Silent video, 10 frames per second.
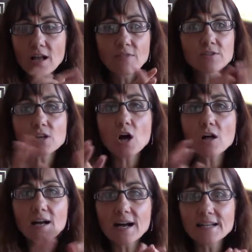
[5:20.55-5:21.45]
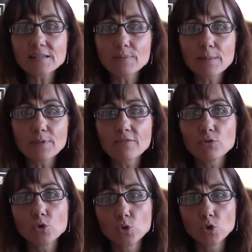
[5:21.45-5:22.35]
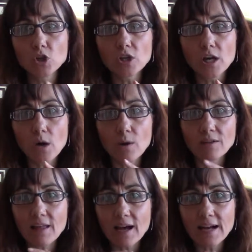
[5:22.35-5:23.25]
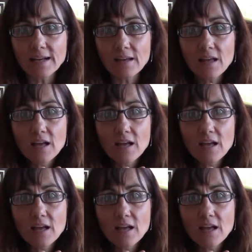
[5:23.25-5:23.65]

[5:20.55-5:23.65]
There's all kinds of people. If you Google and go online,